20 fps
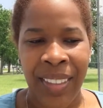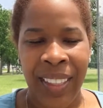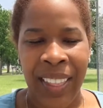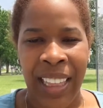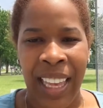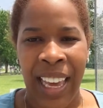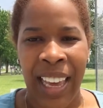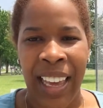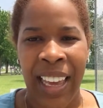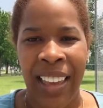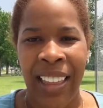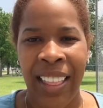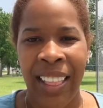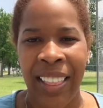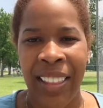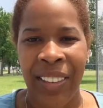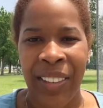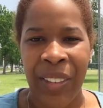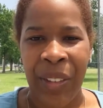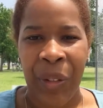that
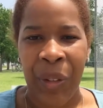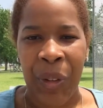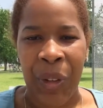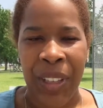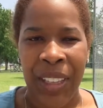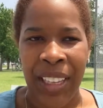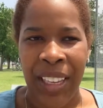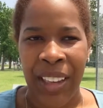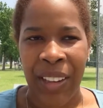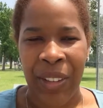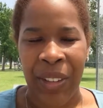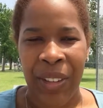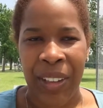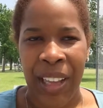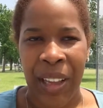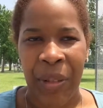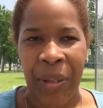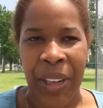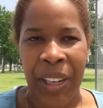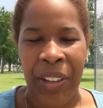the school does, or
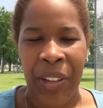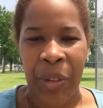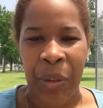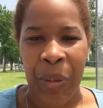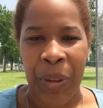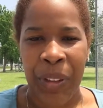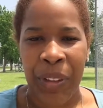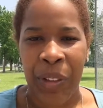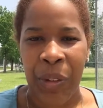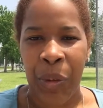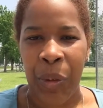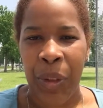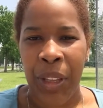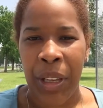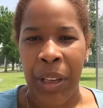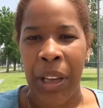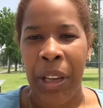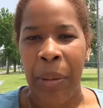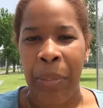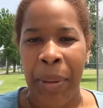that we do
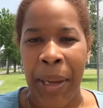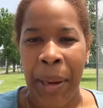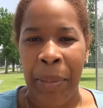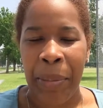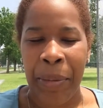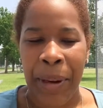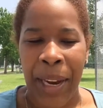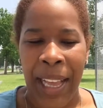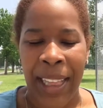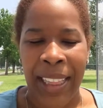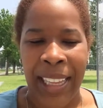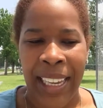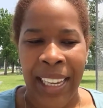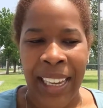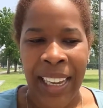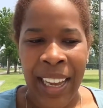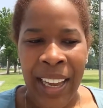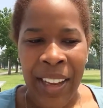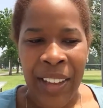a pep rally.